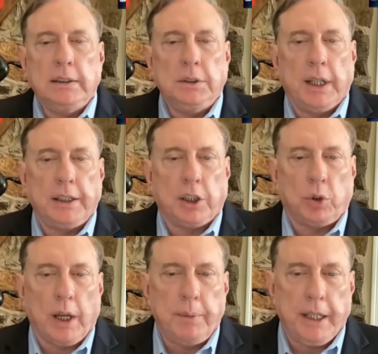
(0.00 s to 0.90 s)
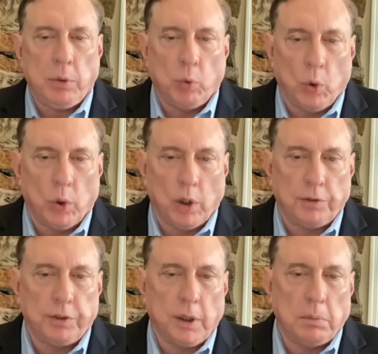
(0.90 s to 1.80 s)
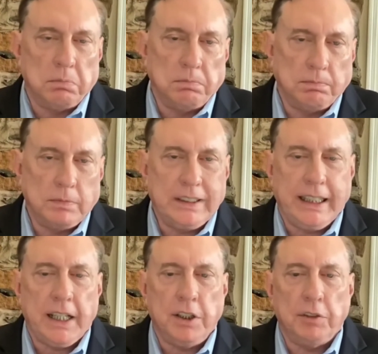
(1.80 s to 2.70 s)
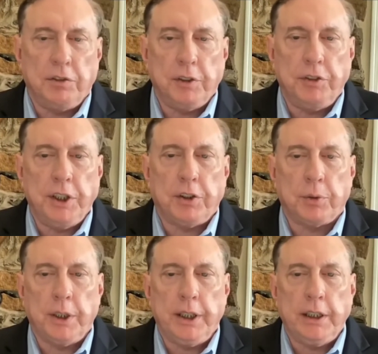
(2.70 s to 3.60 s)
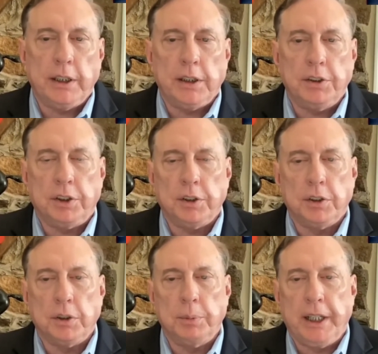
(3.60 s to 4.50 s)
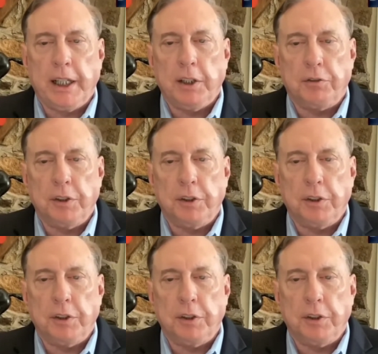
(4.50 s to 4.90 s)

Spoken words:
you had the Crimean War from the end of 53 until the beginning